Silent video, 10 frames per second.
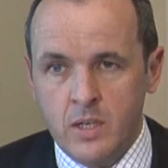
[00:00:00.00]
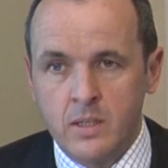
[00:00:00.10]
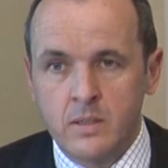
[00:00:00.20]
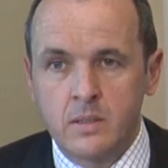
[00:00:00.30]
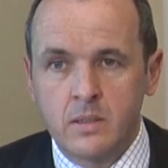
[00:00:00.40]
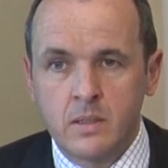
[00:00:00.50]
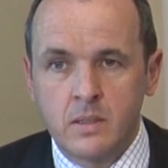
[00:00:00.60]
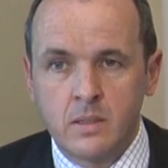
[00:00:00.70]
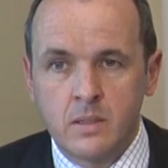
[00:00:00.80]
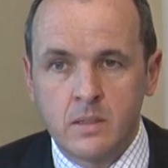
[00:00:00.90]
here
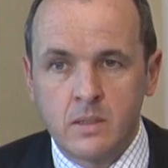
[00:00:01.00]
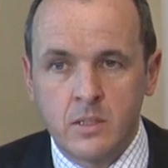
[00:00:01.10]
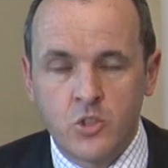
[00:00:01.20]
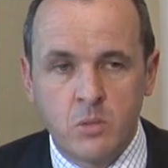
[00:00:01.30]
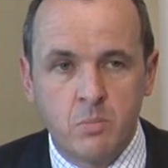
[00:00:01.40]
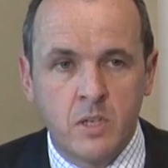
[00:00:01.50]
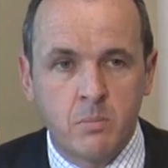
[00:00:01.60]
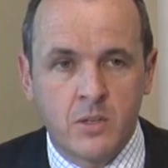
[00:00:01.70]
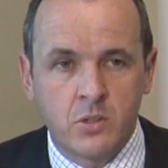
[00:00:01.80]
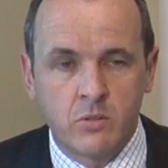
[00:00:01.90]
that it should be a
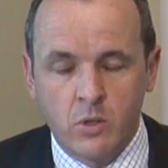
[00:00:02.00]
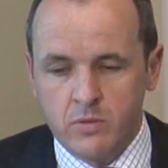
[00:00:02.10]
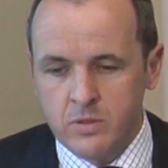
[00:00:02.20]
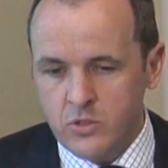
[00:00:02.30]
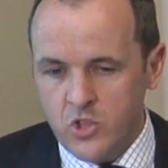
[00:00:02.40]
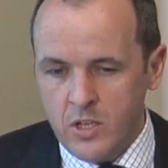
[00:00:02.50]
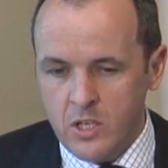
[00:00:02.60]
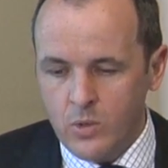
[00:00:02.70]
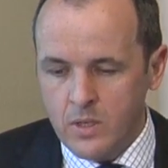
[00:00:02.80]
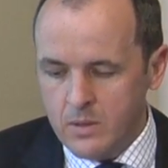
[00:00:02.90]
matter of
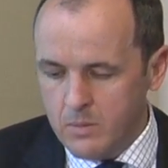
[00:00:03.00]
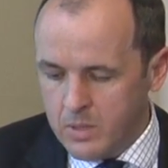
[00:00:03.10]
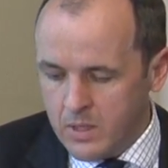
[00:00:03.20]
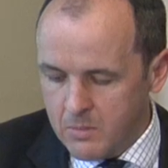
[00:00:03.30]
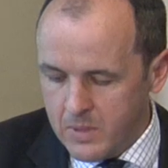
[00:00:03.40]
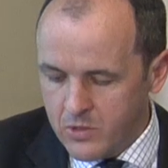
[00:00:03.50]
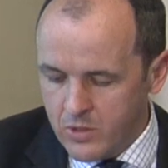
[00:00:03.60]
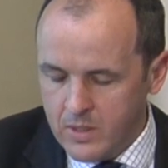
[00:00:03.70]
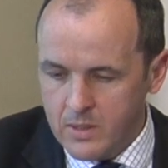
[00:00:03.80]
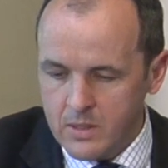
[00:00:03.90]
genuine
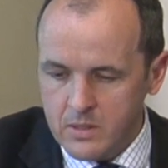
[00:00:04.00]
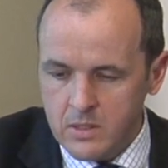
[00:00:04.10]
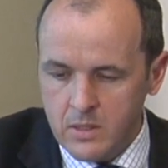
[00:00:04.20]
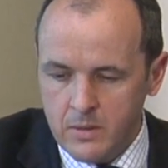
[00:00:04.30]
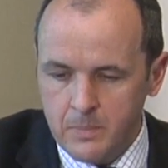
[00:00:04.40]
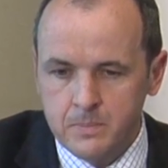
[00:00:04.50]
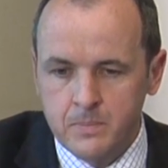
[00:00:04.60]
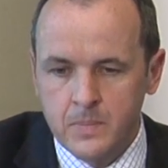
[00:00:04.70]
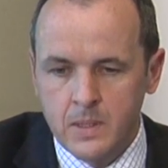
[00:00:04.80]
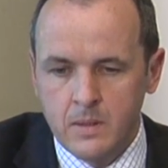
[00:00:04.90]
parliamentary concern.
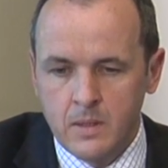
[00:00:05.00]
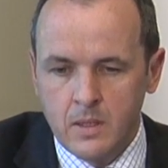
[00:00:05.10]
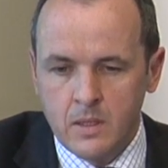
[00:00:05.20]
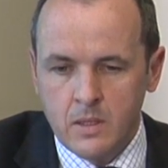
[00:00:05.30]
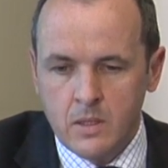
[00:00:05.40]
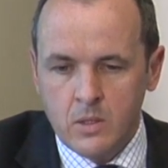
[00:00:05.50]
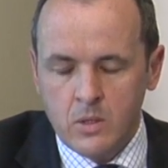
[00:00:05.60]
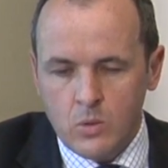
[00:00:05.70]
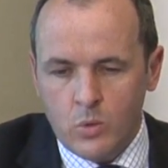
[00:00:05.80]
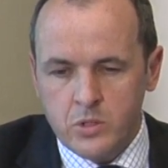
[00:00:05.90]

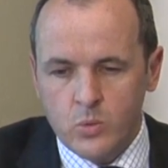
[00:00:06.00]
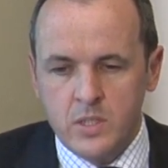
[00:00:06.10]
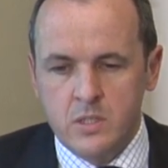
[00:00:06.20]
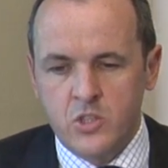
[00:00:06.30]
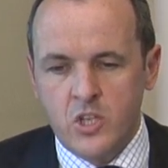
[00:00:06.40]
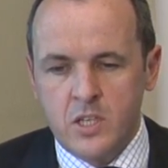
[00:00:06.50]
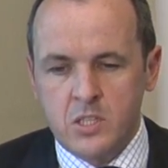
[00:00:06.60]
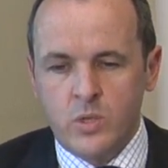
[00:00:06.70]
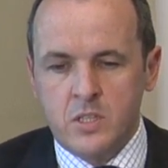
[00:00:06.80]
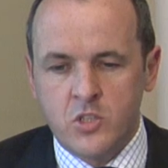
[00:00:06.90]
What do we
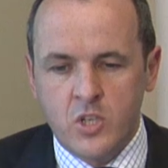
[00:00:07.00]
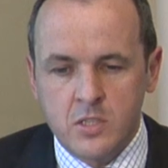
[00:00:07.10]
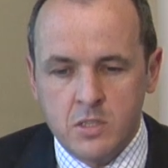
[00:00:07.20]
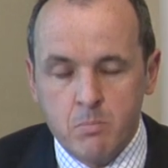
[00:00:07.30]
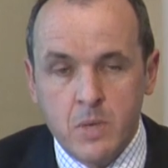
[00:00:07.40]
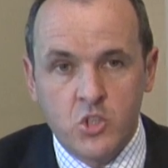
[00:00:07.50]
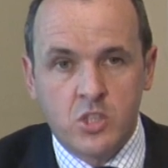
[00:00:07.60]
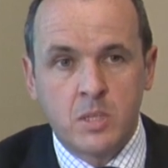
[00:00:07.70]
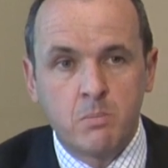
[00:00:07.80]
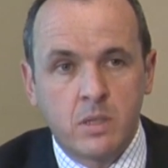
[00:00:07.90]
suggest? We suggest a much
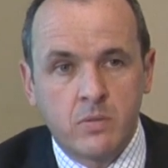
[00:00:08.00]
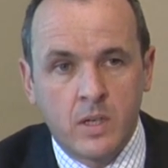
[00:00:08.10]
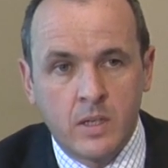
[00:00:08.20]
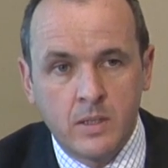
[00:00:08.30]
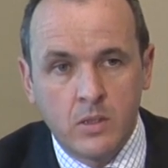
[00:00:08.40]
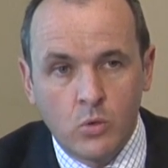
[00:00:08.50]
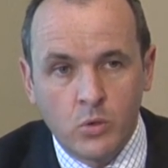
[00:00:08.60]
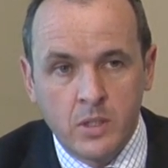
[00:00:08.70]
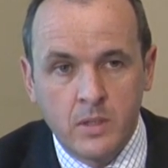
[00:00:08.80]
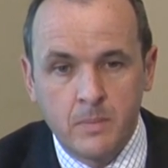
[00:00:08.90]
simplified
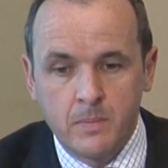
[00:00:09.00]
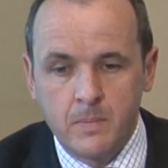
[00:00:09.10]
order,